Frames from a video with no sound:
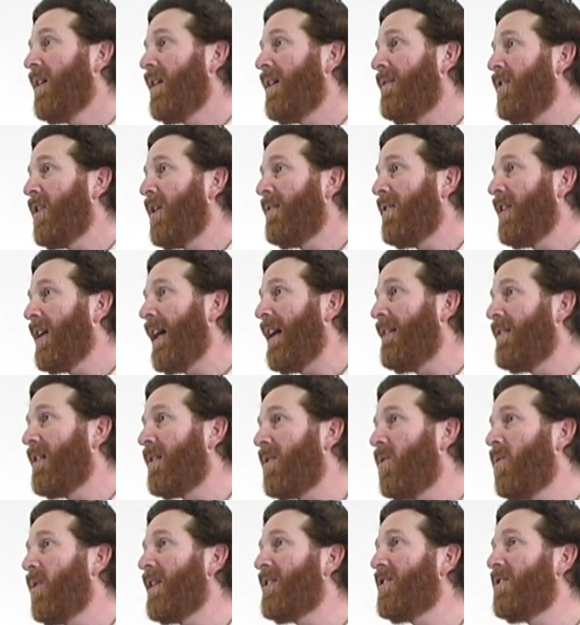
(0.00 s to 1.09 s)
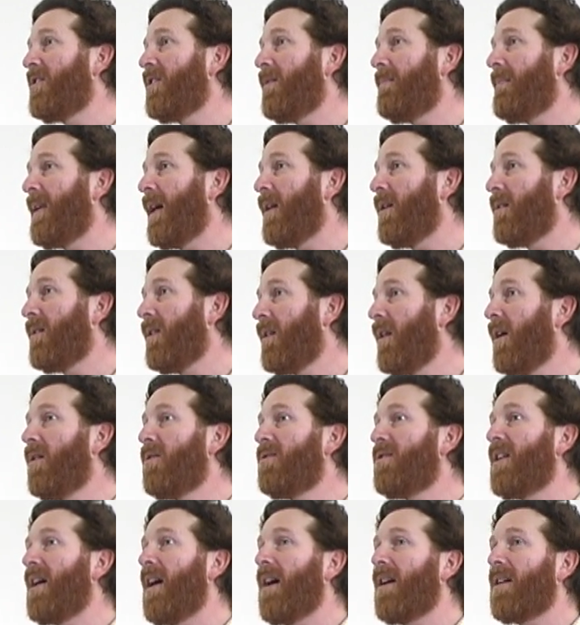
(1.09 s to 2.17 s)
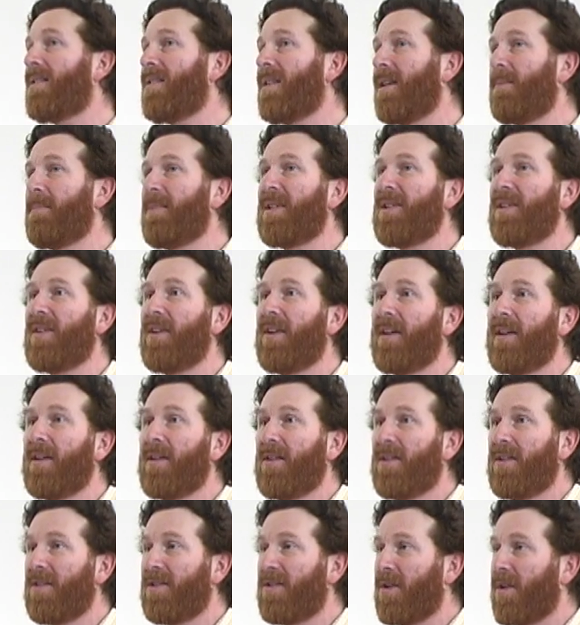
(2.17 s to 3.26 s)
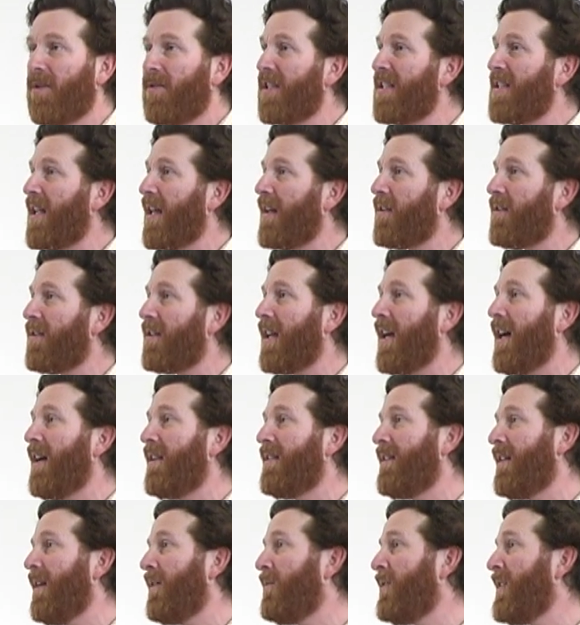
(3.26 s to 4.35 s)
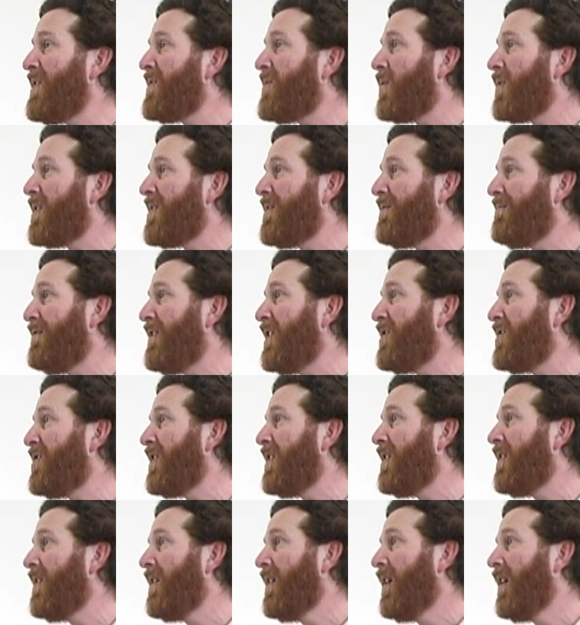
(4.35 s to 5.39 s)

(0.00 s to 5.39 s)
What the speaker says: If you ever have a question about low toxic materials or recycled content, resource efficient,